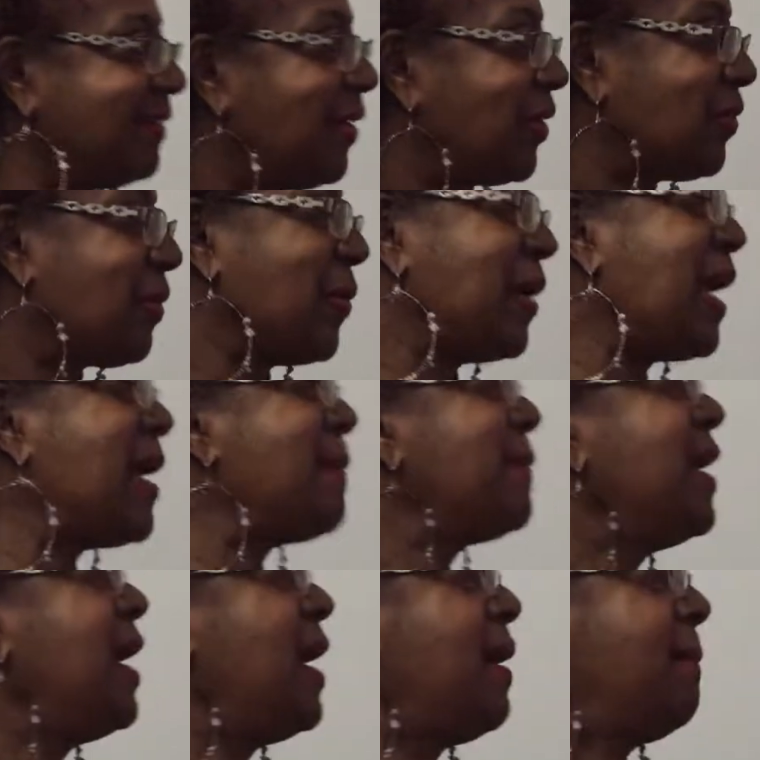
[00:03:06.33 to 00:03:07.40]
all grown
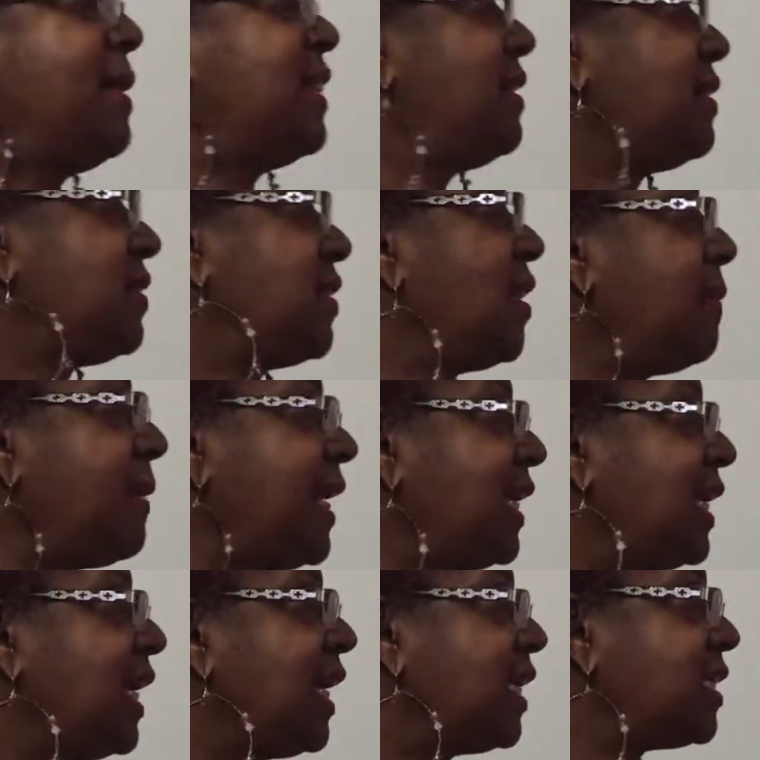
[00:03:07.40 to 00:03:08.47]
up. But they're still my
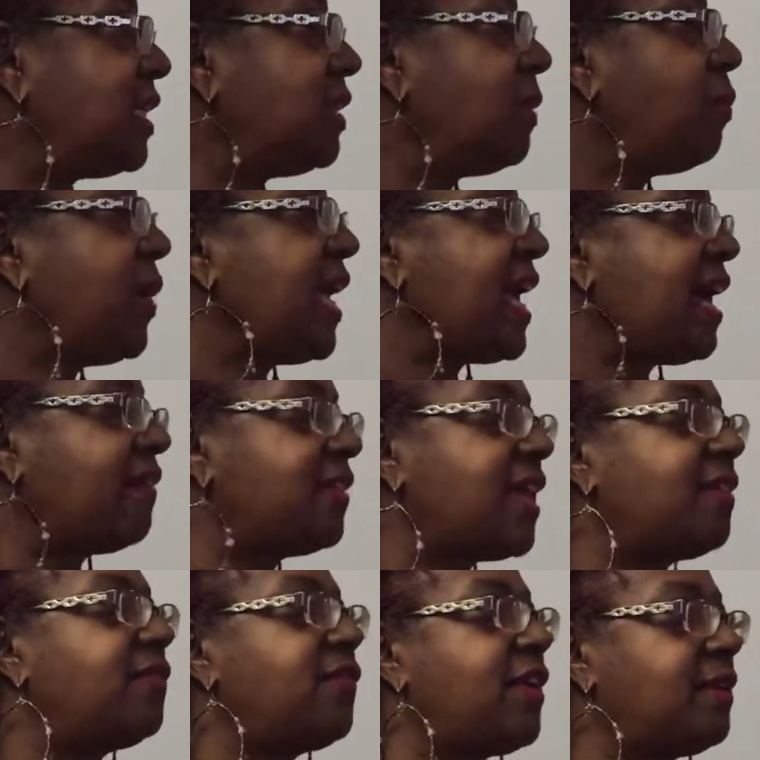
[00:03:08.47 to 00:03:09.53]
kids. And we have
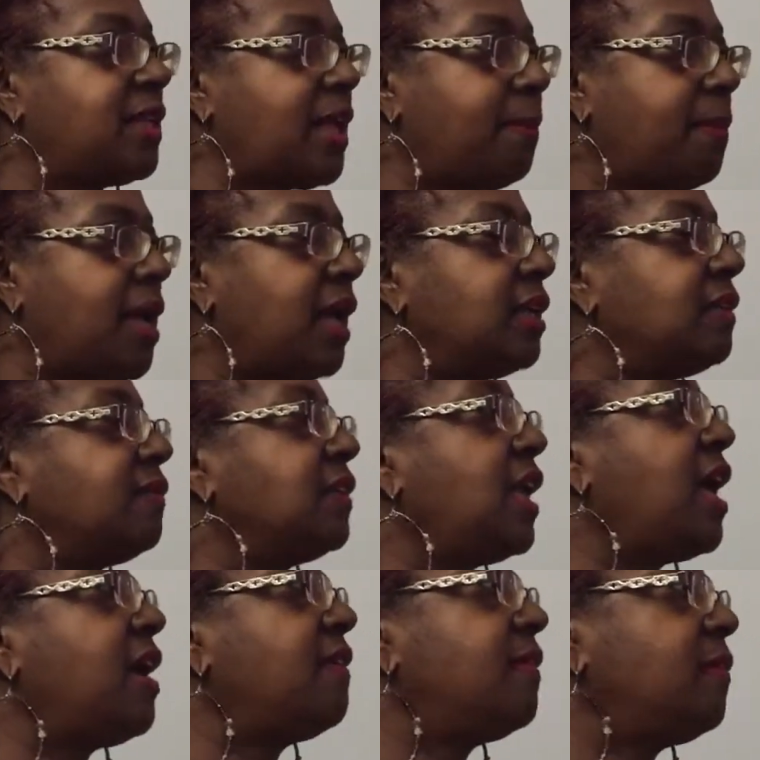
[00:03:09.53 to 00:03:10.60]
that bond of
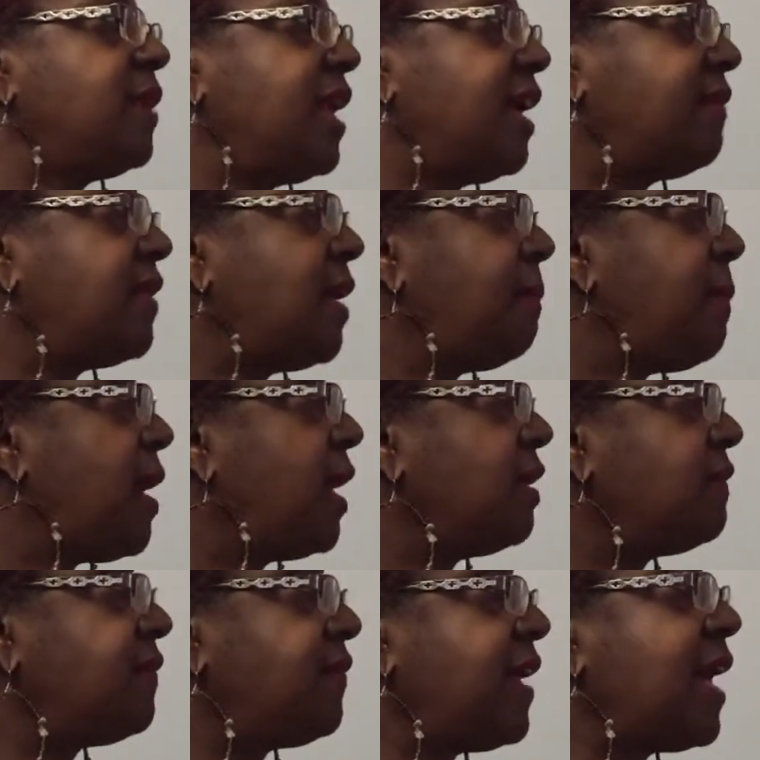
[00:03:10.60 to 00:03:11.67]
love, and we have that
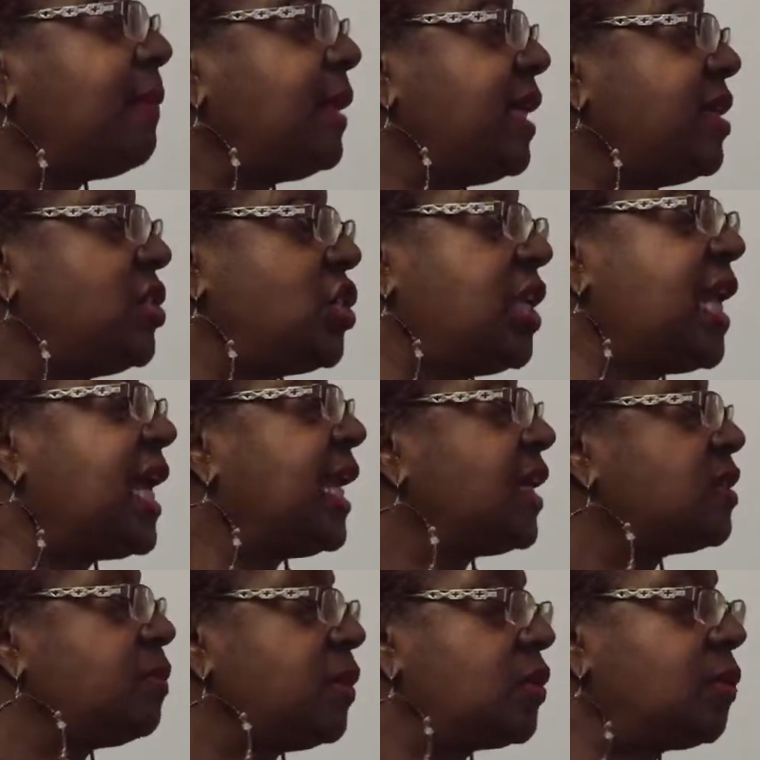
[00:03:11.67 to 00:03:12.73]
bond of family and
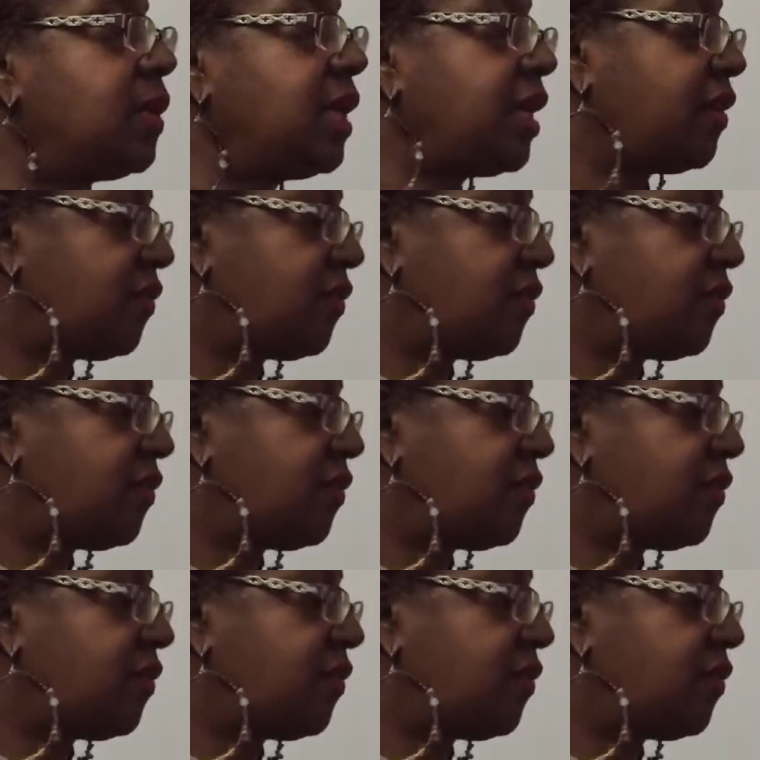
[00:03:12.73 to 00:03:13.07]
genetics between